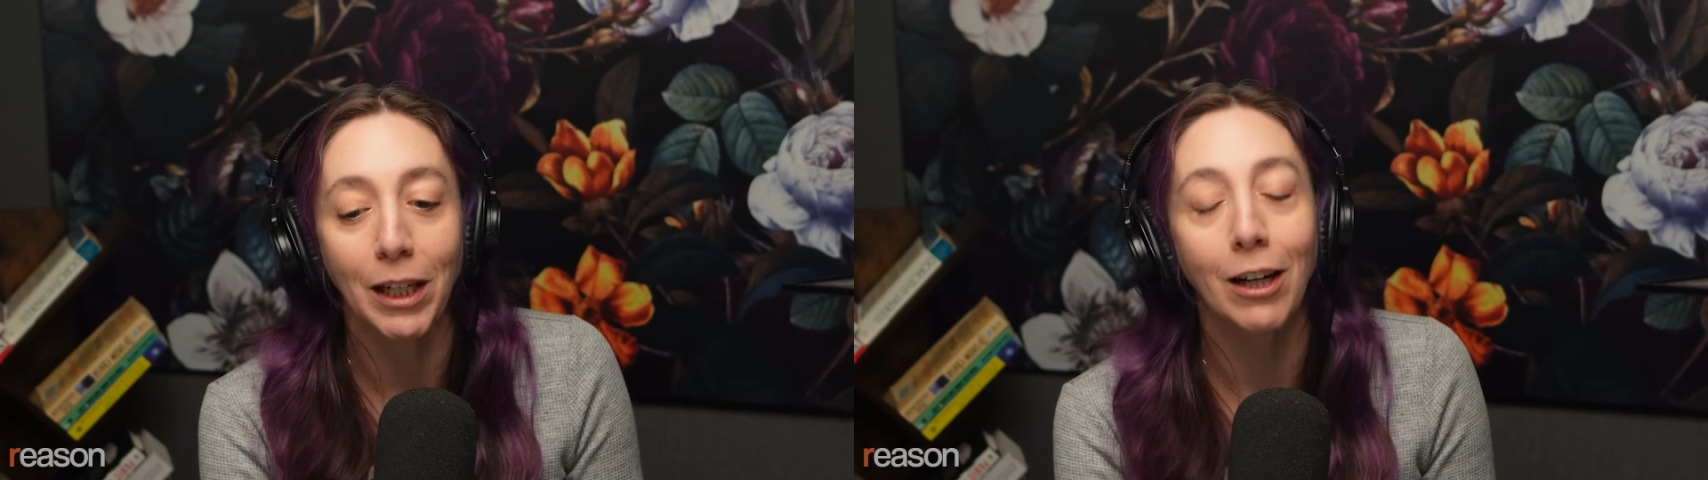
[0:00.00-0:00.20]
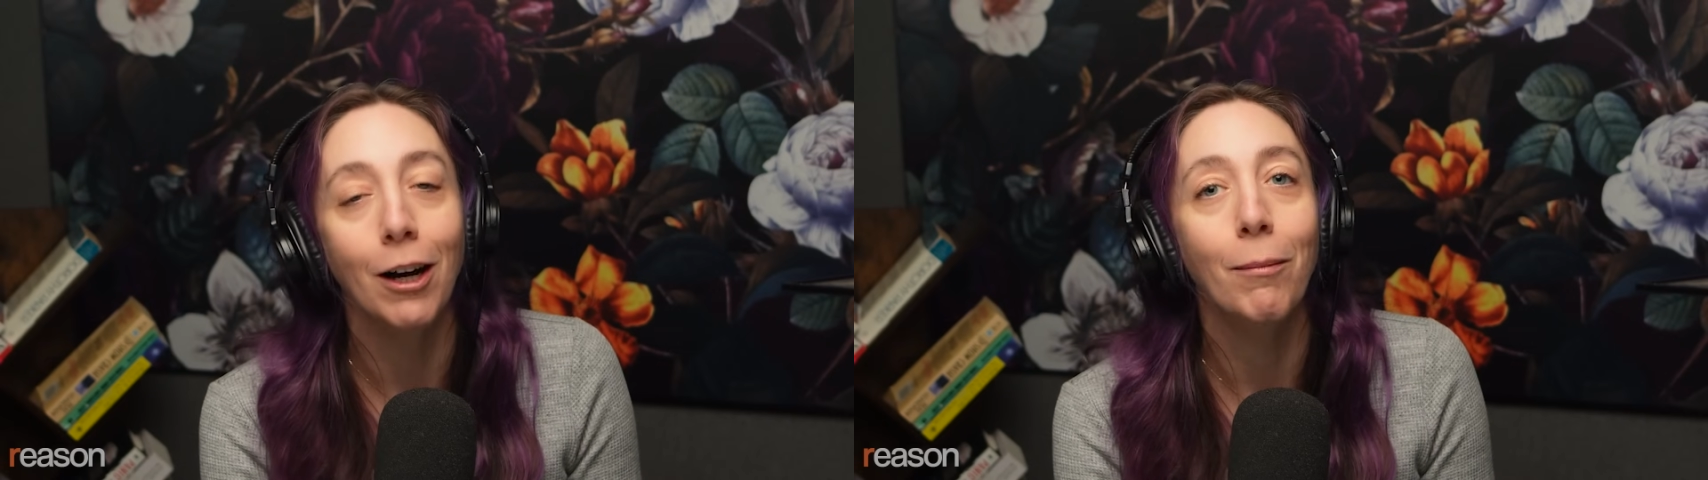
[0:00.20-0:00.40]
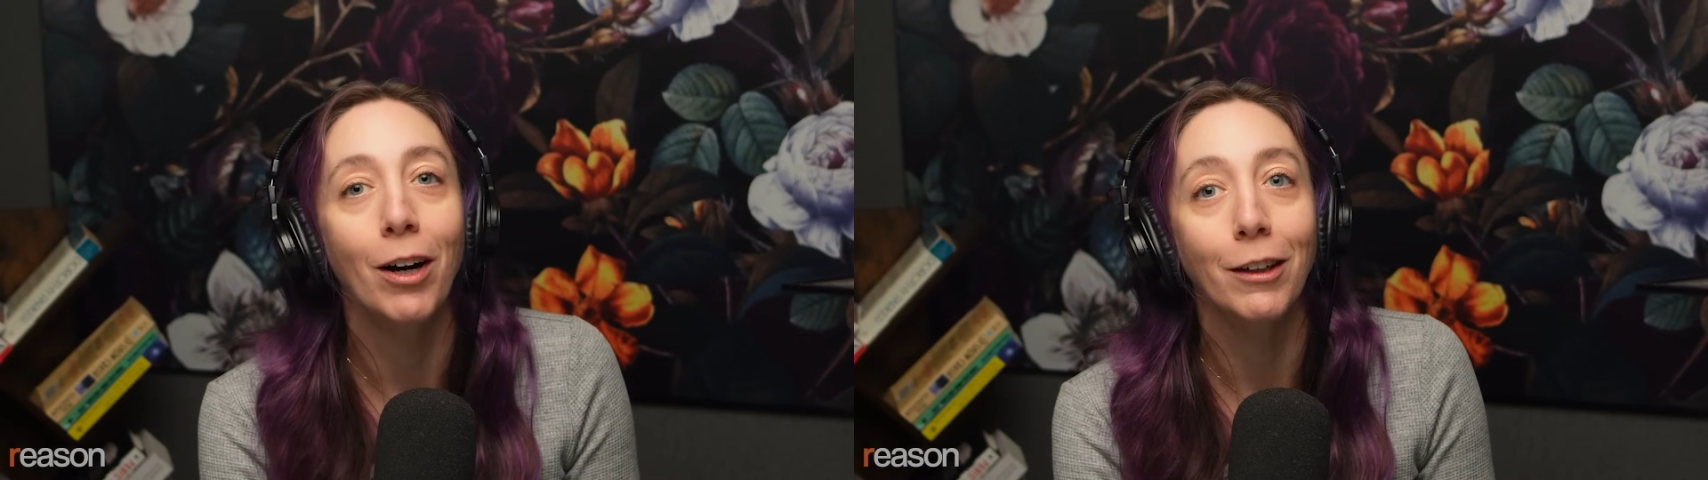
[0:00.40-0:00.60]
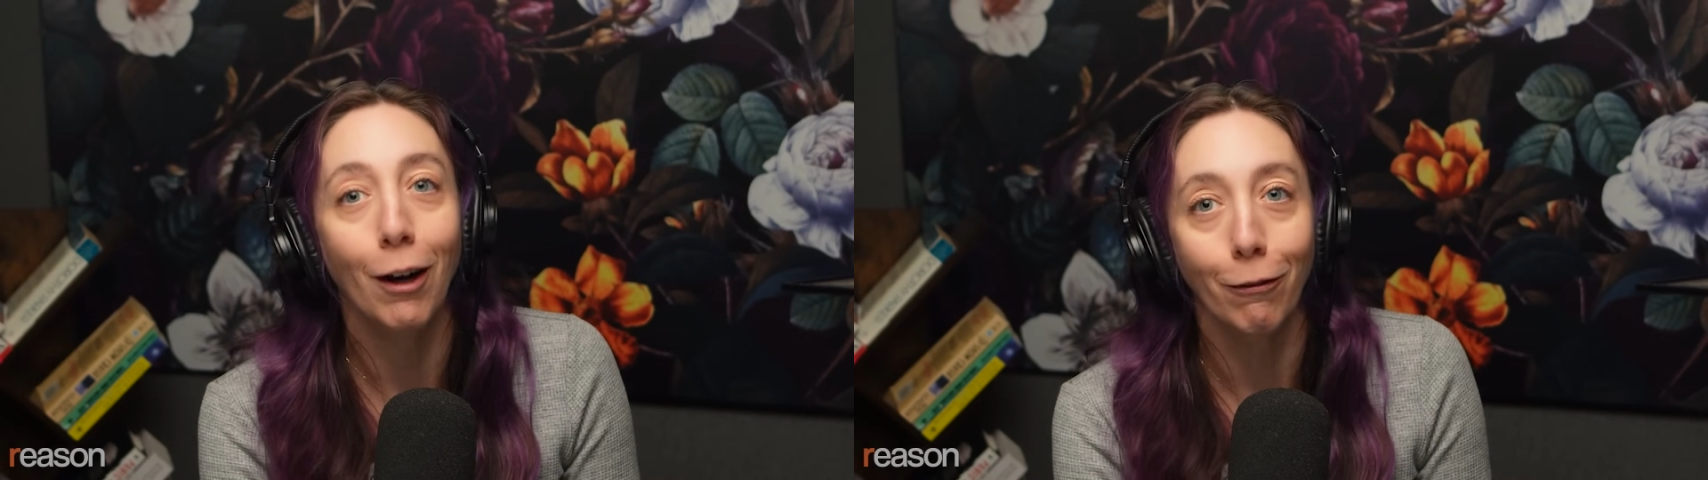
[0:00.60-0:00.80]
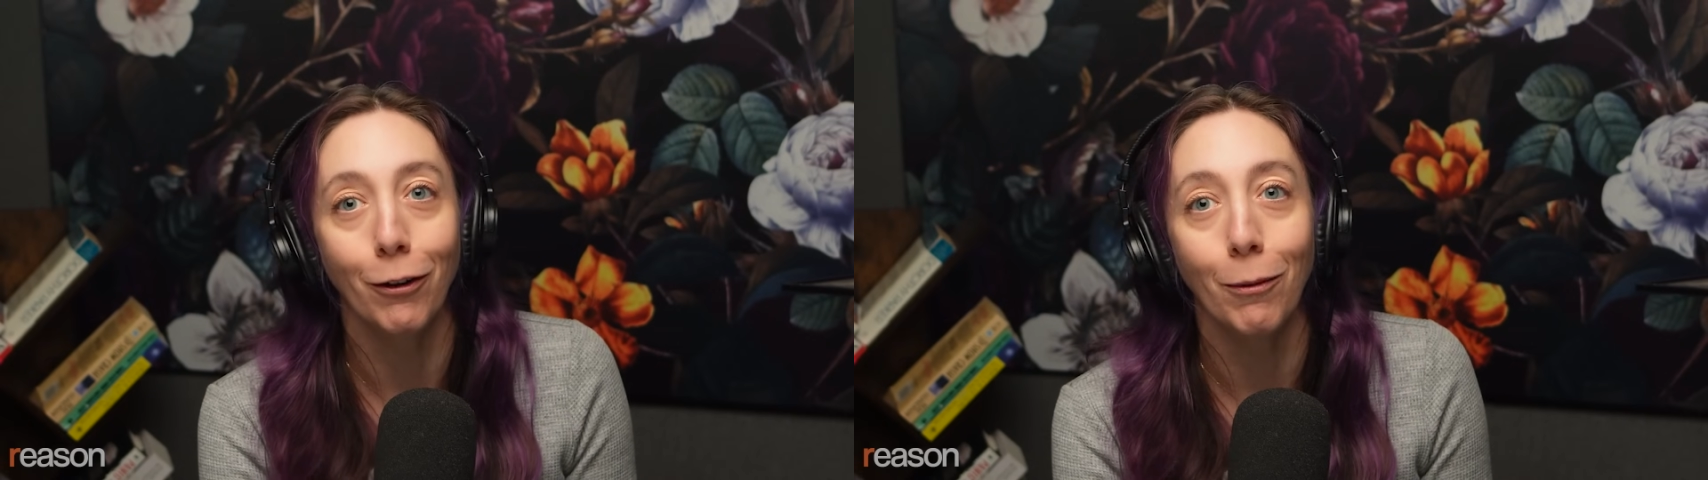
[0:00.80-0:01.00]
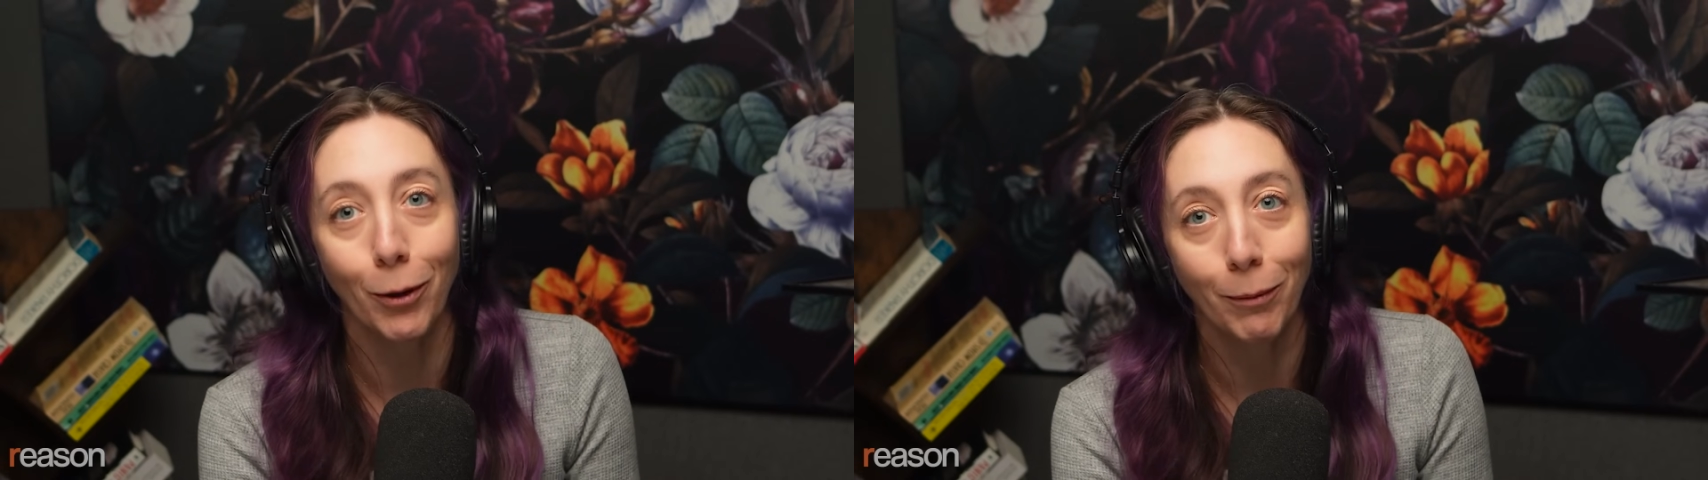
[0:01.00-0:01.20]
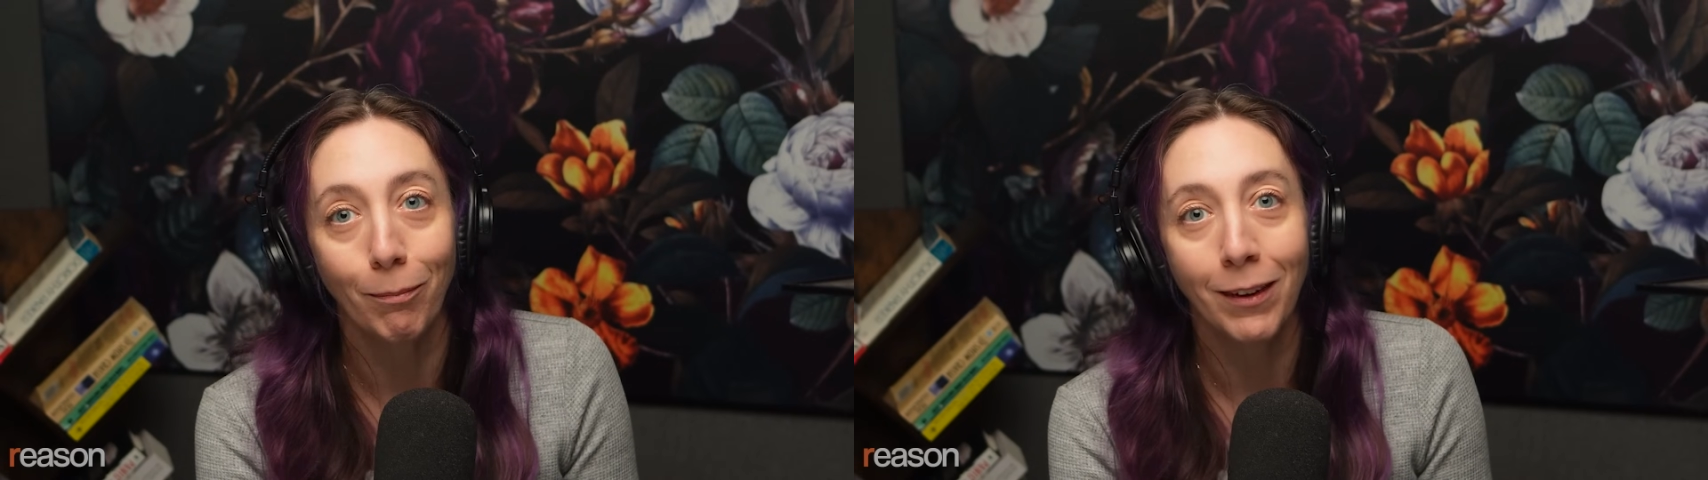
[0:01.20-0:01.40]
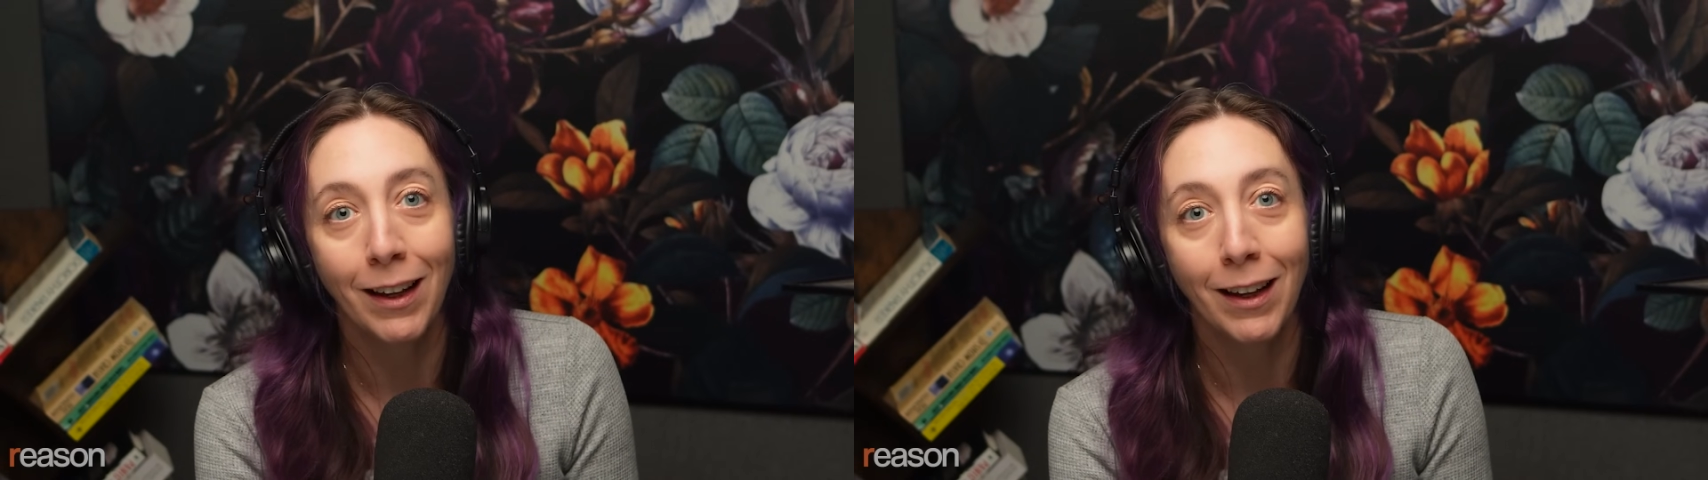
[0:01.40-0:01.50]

"Become Ungovernable."